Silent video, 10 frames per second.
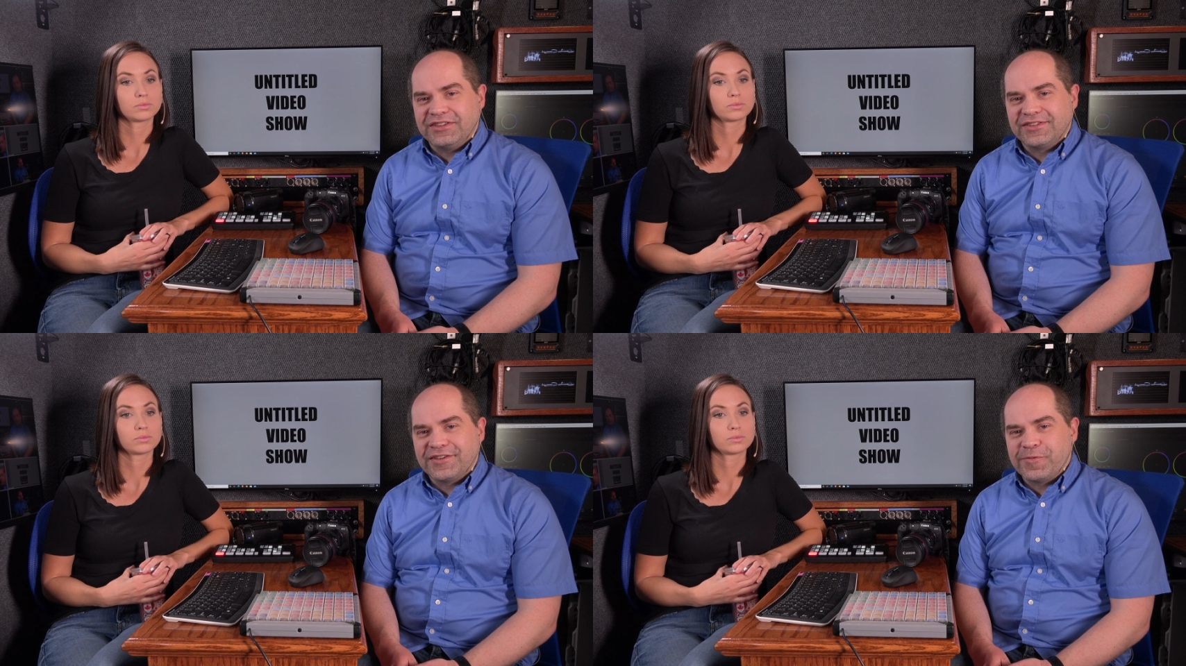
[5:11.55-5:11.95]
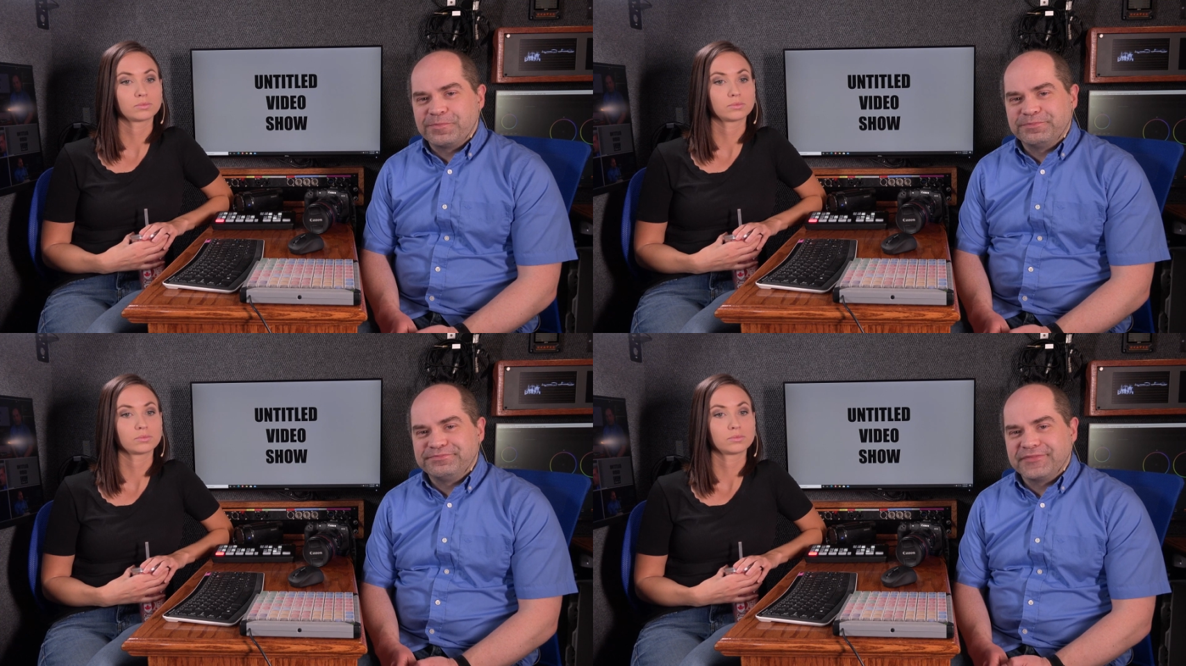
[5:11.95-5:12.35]
Speaker 1: So
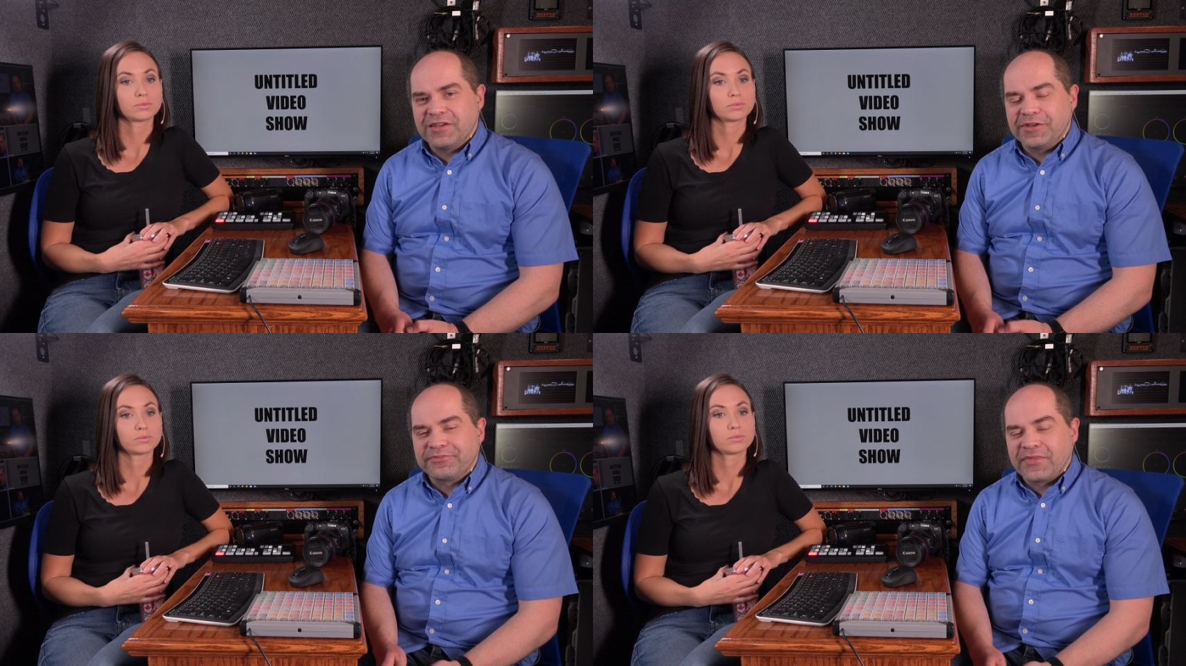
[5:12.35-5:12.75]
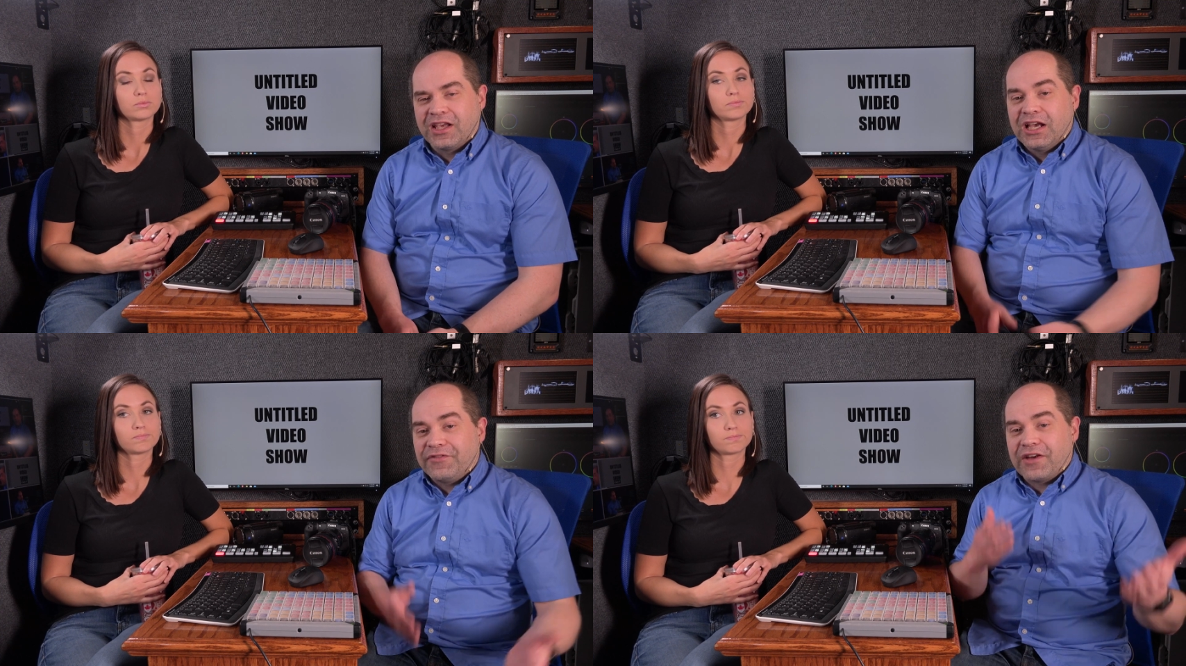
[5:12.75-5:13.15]
anyway,
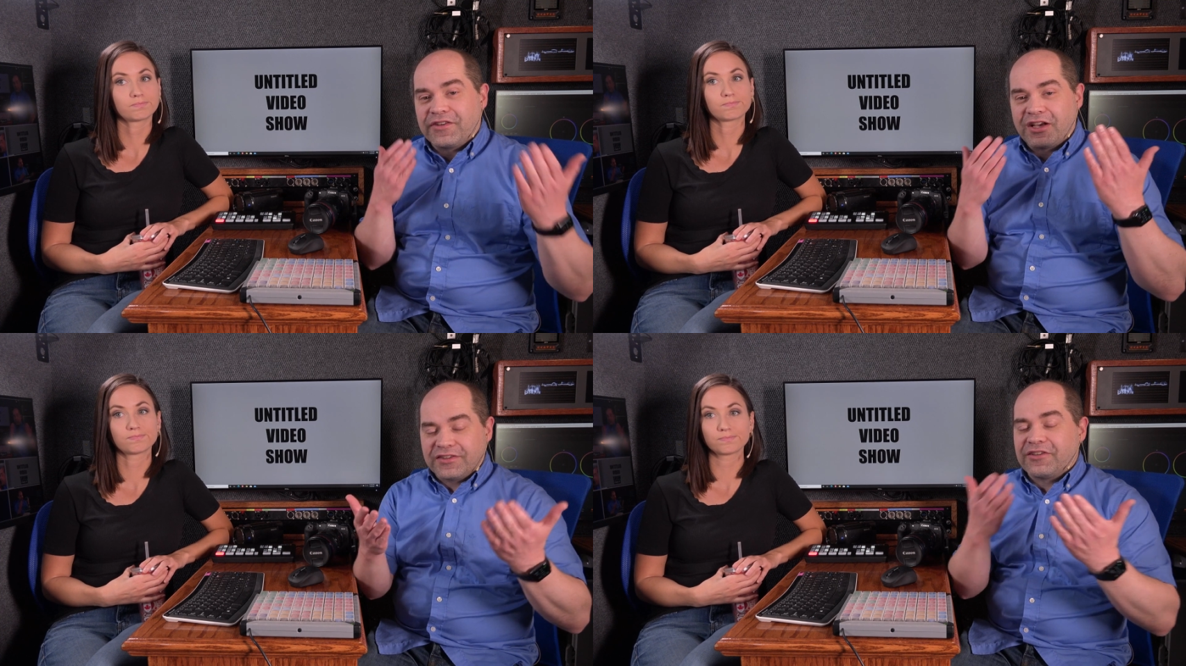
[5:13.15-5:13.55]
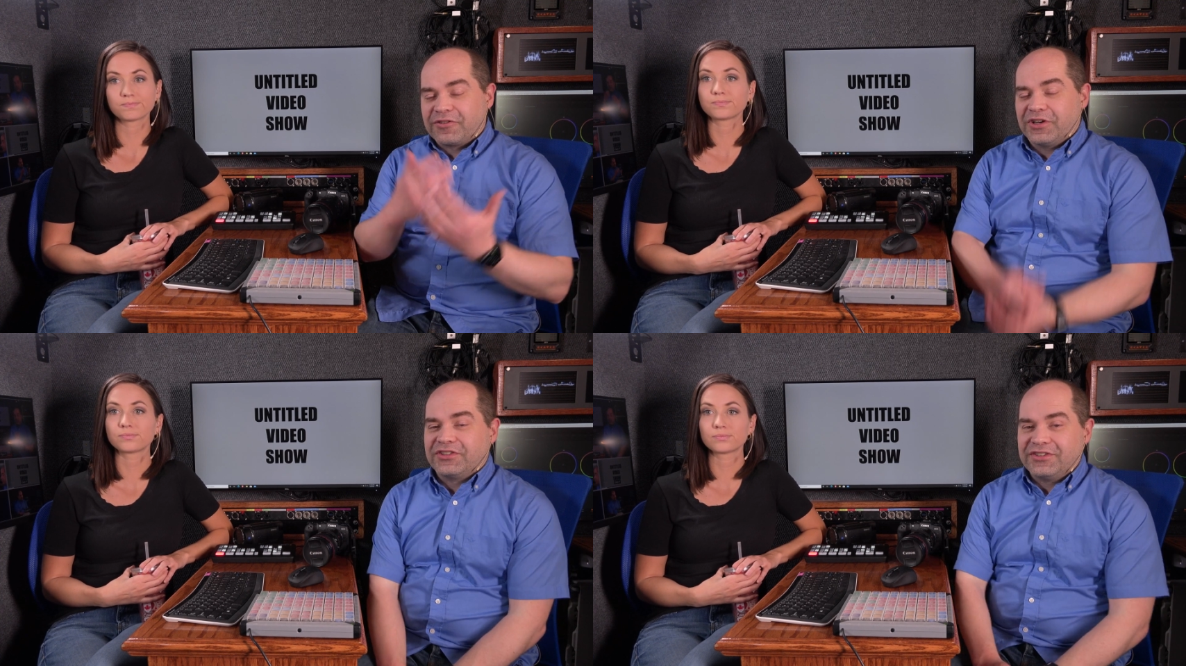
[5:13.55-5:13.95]
if you guys have
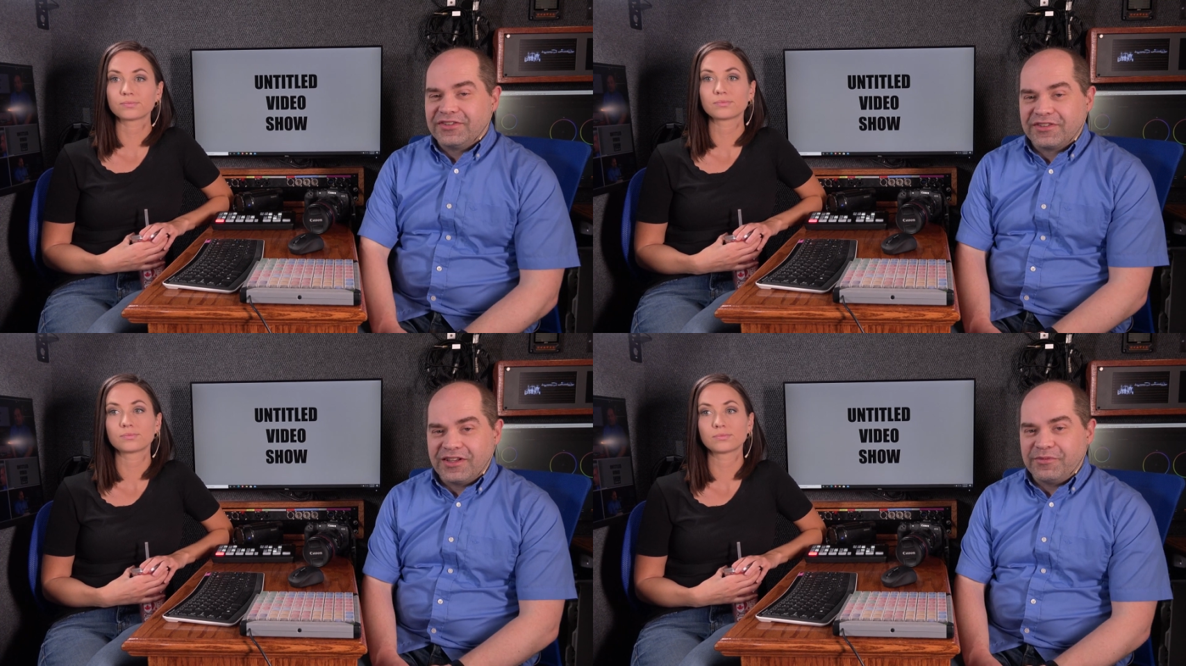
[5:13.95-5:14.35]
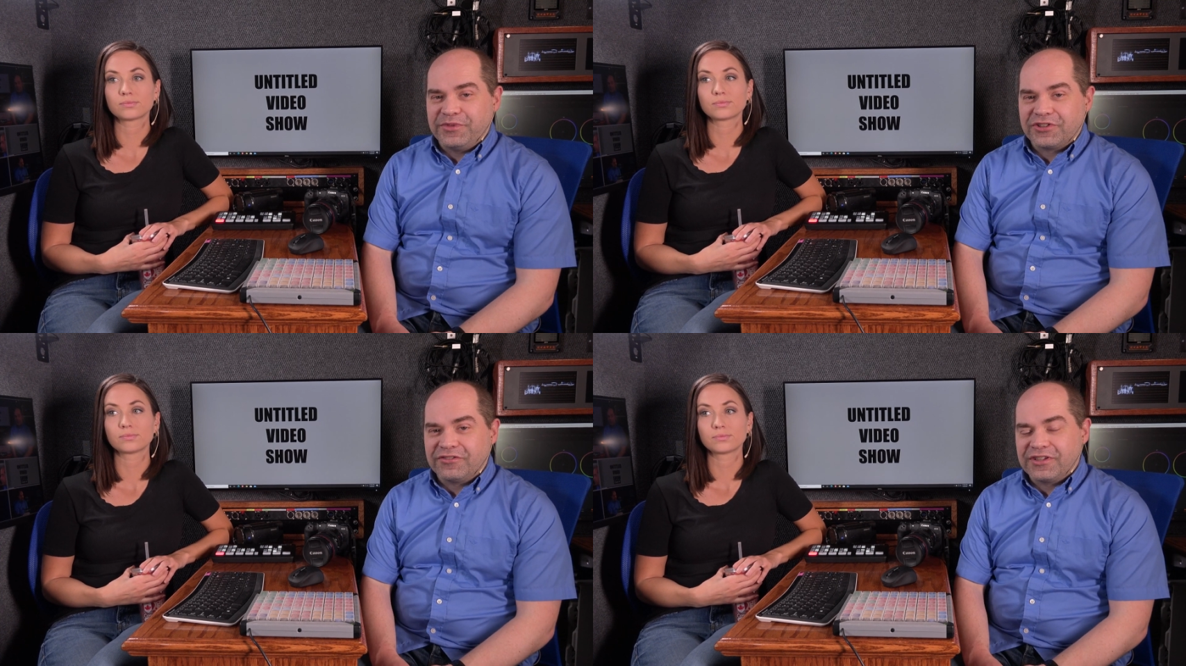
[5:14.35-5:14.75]
questions,
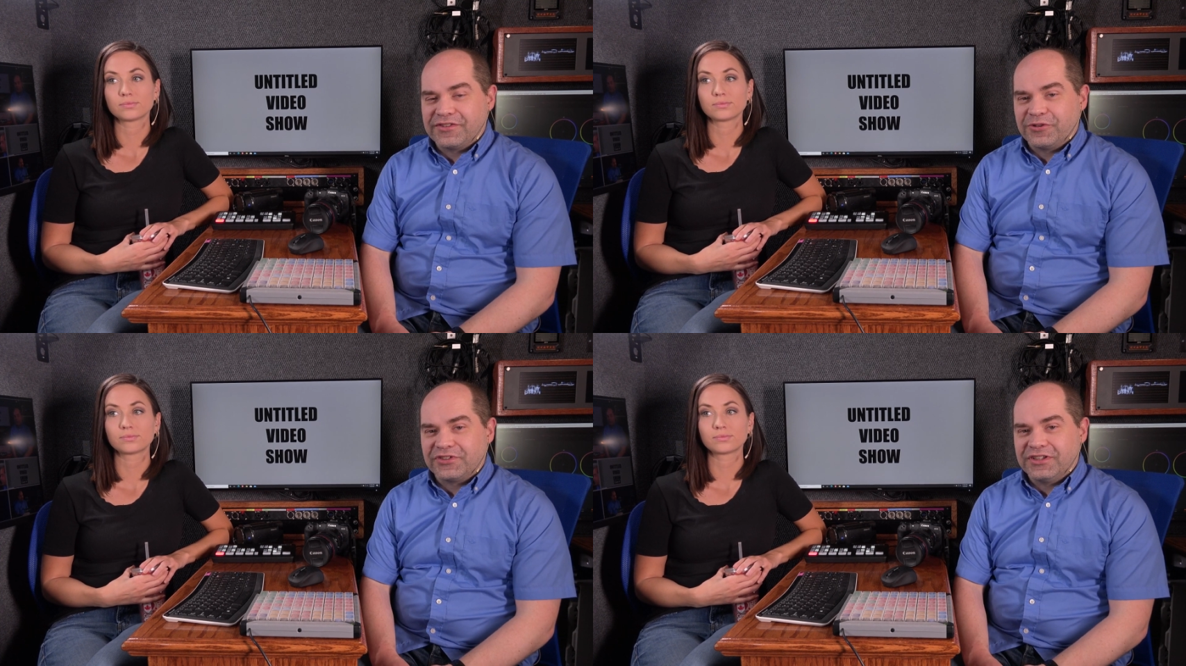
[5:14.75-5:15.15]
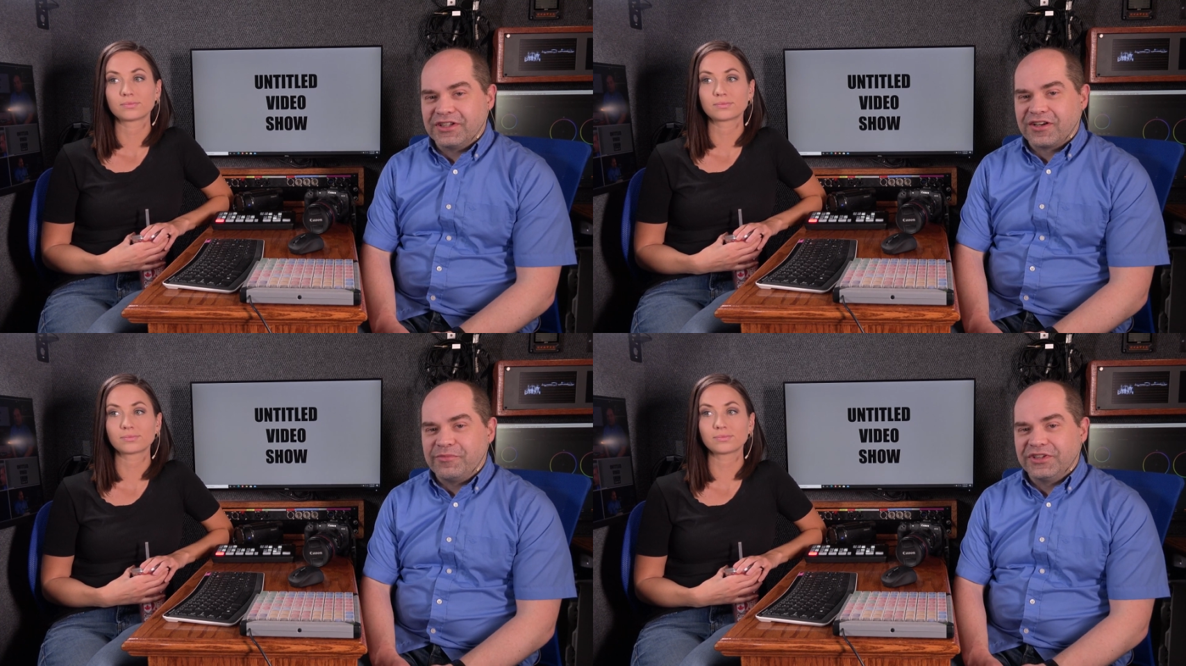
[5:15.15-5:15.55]
be sure and leave those in
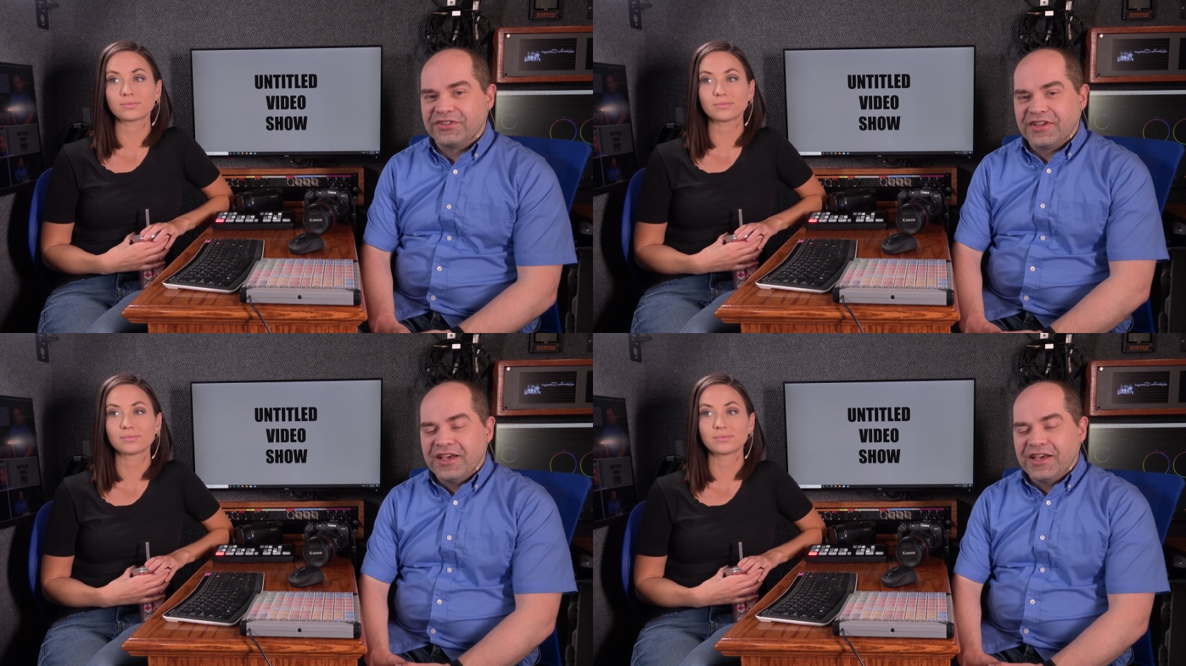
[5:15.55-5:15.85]
the comments.